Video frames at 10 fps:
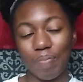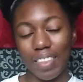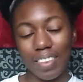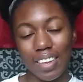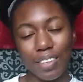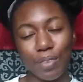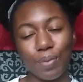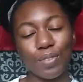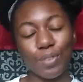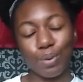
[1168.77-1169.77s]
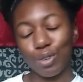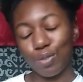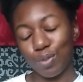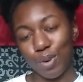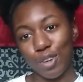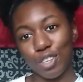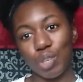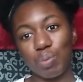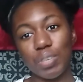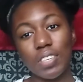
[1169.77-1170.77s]
Thank you so much for watching.
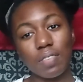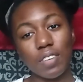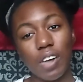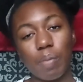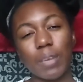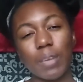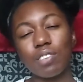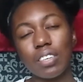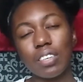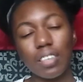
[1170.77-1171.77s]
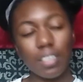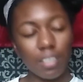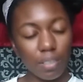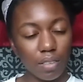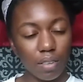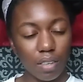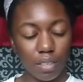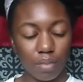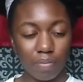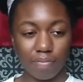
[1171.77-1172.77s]
Please leave a comment. I'm trying to get to
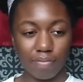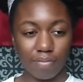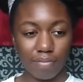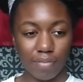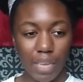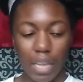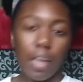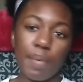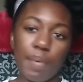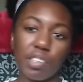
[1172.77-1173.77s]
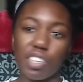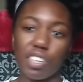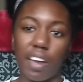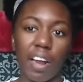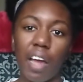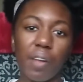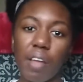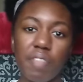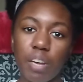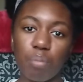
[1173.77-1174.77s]
I'm actually not. I don't have a
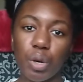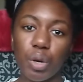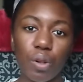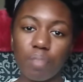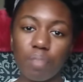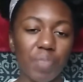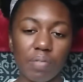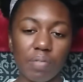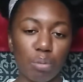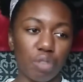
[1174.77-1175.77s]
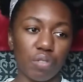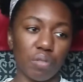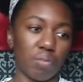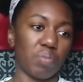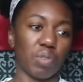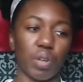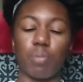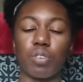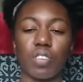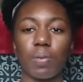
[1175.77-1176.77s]
number goal of number of
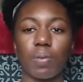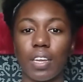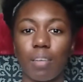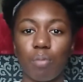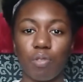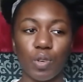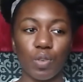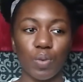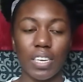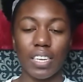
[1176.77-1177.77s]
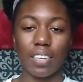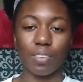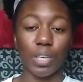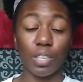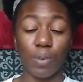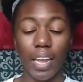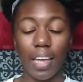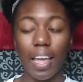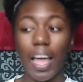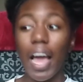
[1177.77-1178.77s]
subscribers I want to hit before 2020.
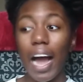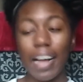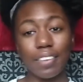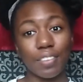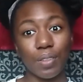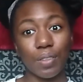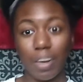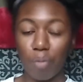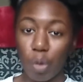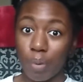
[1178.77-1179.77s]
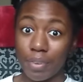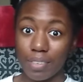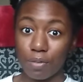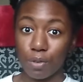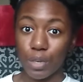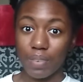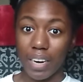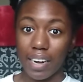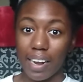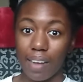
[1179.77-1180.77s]
I just know that I'm almost at 40 right
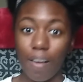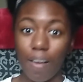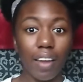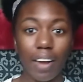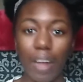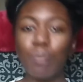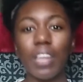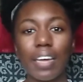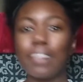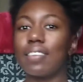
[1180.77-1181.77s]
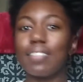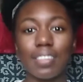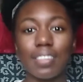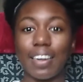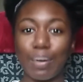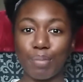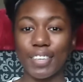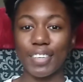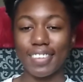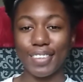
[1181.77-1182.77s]
now, and I would like to see that number
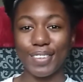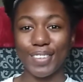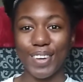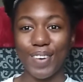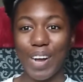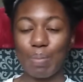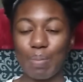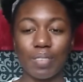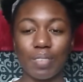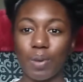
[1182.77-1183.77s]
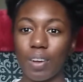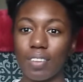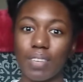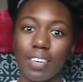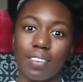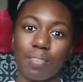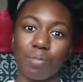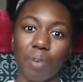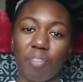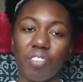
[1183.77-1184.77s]
continue to go up. It's been awesome getting
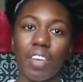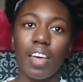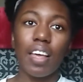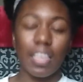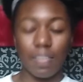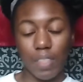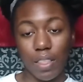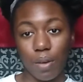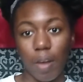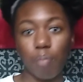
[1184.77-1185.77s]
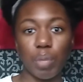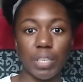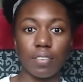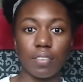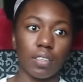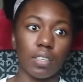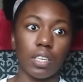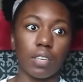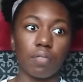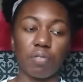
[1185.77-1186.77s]
subscribers, even though I've been studying
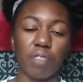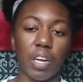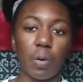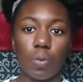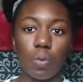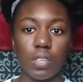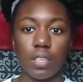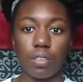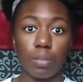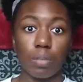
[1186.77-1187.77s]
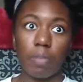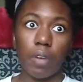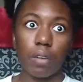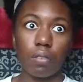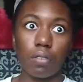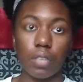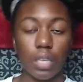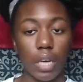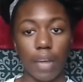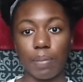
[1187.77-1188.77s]
for finals and doing my finals, and I
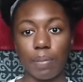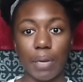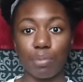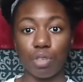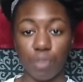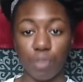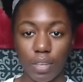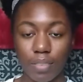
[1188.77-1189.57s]
haven't been able to focus.